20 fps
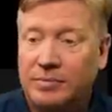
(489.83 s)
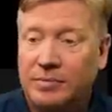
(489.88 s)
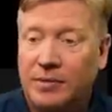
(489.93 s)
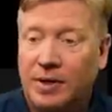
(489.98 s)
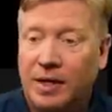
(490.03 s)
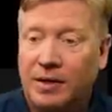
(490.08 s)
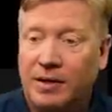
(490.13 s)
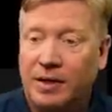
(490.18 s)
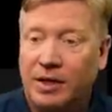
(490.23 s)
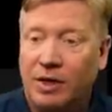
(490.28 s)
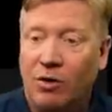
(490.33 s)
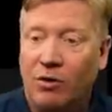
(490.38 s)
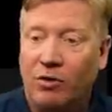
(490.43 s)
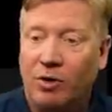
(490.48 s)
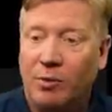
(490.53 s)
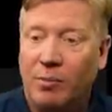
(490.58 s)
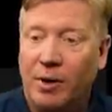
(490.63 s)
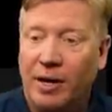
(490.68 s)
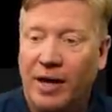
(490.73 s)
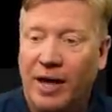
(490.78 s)
And then go over
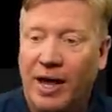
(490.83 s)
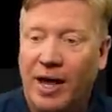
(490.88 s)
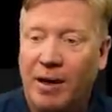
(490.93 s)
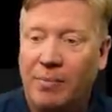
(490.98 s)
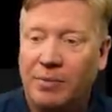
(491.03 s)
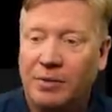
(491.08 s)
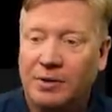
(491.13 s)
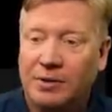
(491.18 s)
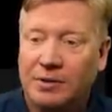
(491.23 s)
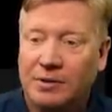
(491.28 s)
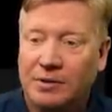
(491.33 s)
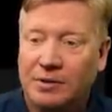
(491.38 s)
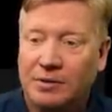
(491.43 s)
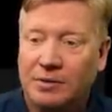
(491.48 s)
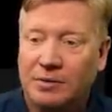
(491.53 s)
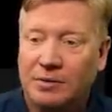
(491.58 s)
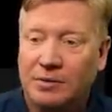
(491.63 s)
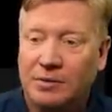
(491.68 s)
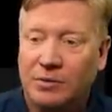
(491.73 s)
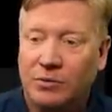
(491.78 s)
to my app,
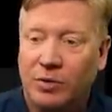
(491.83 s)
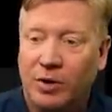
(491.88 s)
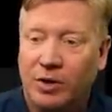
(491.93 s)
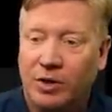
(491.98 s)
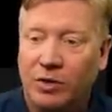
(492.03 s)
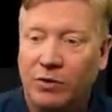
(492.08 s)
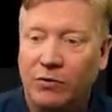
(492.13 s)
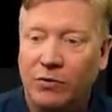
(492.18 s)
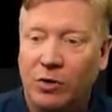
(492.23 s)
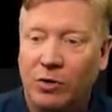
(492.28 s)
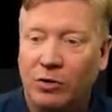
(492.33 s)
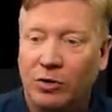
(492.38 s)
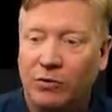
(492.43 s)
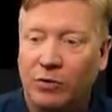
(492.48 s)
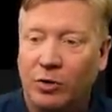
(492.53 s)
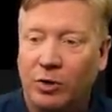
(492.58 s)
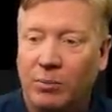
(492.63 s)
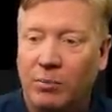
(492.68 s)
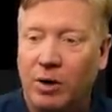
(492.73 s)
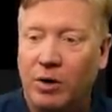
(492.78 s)
create a new folder
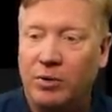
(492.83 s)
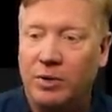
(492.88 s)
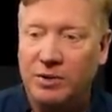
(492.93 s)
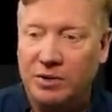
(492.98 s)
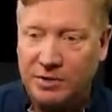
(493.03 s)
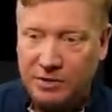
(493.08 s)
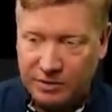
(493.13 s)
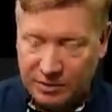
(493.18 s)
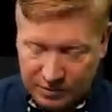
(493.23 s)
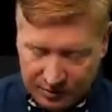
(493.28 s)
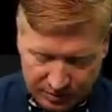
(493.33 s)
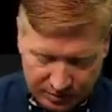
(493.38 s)
for components.